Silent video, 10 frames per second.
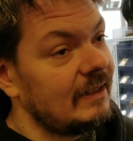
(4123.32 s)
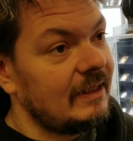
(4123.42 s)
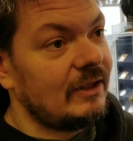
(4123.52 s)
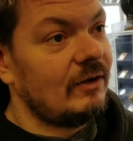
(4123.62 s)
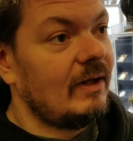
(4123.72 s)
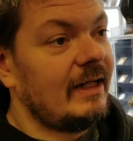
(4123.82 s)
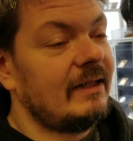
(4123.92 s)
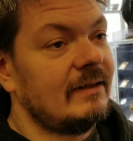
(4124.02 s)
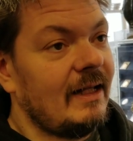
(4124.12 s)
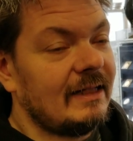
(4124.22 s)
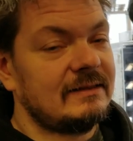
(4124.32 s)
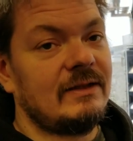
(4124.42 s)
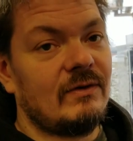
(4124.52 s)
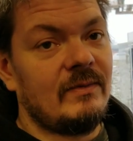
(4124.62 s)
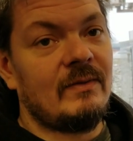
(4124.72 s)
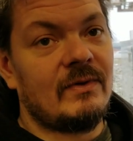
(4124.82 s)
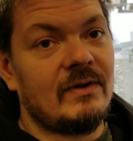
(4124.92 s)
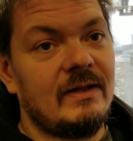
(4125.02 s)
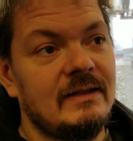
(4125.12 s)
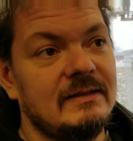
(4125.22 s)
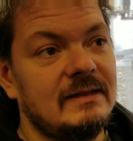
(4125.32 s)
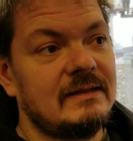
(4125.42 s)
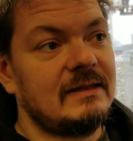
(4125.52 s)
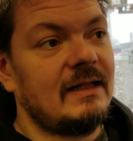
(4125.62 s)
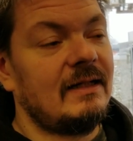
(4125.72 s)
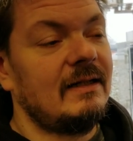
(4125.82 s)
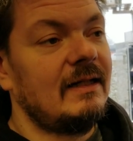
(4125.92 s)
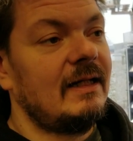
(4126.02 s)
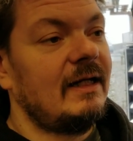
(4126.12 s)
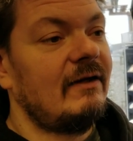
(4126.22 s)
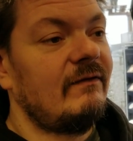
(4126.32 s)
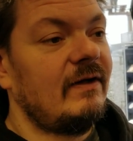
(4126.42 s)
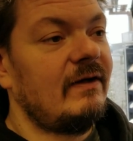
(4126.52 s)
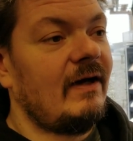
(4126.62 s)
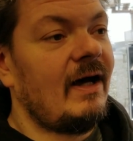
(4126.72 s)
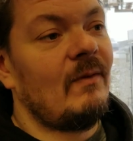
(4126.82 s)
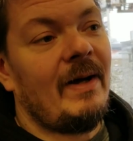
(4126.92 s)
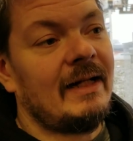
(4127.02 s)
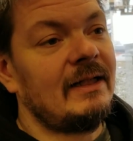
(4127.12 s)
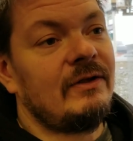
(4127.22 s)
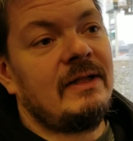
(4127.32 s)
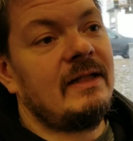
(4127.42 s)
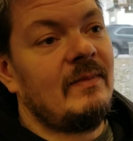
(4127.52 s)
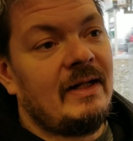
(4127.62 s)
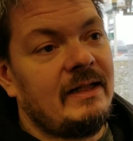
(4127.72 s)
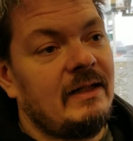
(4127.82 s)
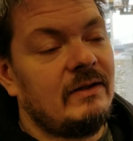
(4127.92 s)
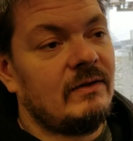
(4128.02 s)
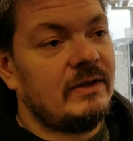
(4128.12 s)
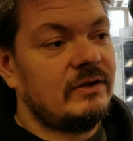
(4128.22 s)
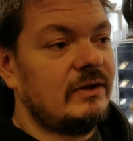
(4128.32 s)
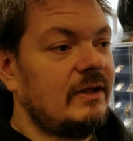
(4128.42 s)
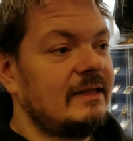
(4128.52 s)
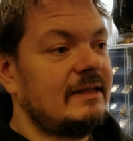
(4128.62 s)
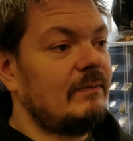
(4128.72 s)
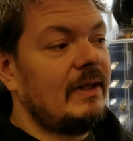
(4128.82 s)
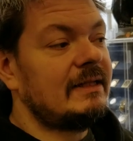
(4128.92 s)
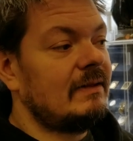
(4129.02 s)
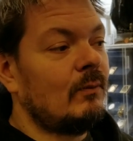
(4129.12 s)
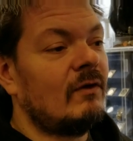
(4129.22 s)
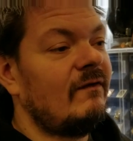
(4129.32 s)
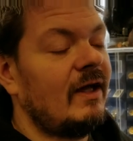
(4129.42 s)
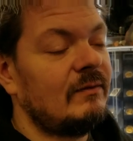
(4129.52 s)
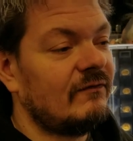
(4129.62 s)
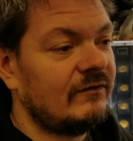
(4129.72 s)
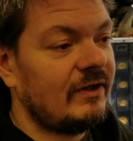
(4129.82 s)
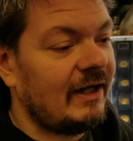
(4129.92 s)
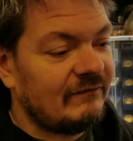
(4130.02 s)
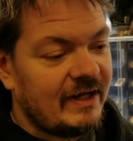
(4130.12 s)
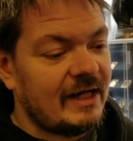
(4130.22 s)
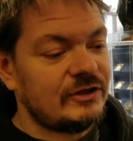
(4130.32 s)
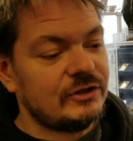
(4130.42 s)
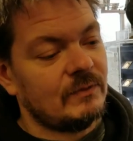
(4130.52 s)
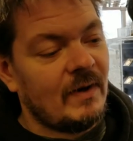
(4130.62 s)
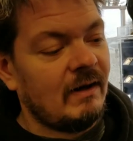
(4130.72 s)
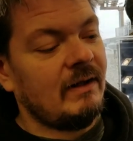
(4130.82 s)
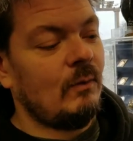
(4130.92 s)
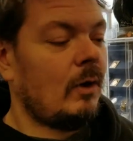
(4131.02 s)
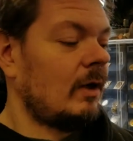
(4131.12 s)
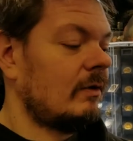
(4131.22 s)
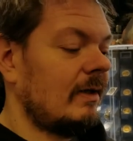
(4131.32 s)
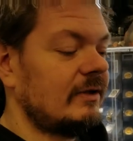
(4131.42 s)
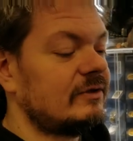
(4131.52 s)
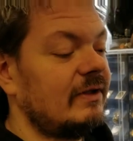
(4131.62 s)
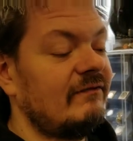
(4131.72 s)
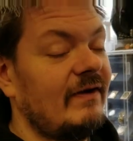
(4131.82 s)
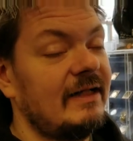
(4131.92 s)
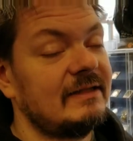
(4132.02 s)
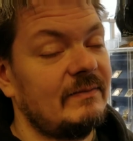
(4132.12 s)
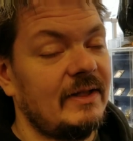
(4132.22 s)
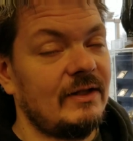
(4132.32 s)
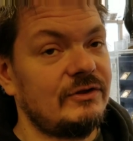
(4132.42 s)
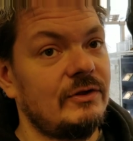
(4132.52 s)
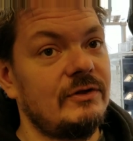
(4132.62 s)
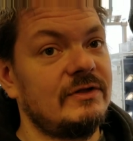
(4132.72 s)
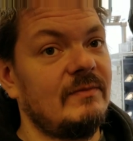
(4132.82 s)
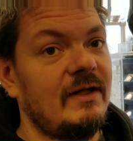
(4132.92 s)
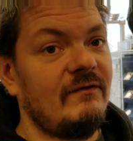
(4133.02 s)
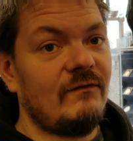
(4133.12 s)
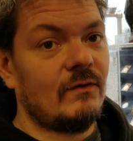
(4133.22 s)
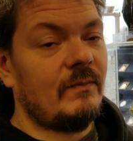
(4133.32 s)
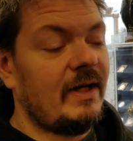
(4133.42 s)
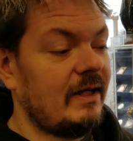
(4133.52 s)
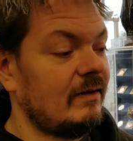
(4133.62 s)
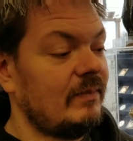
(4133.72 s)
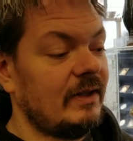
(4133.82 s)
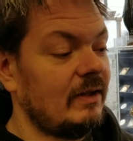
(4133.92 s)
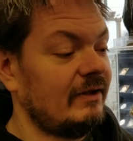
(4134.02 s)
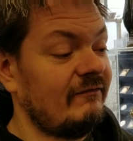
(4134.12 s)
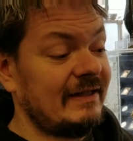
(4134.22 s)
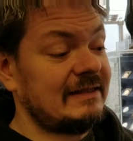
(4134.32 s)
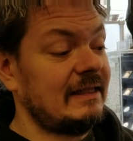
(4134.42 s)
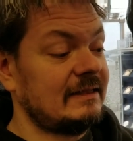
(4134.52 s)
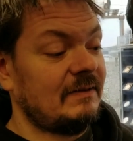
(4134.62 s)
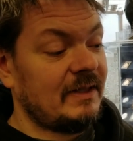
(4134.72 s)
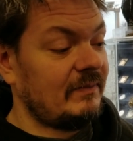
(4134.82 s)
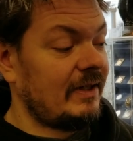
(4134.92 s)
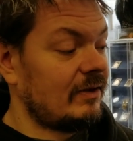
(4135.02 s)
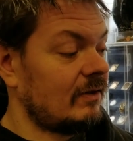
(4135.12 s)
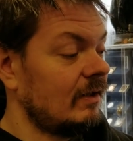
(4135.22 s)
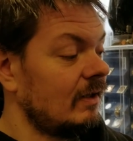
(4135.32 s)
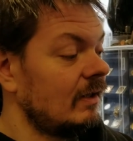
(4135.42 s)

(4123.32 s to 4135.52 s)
you know, again, the last thing to remember is that uh, you, you, how badly you need the money. You know, do, is it is it more valuable for you to have cash in your pocket, walking around the street, finding something else you could use the money for, paying a bill, investing in something better,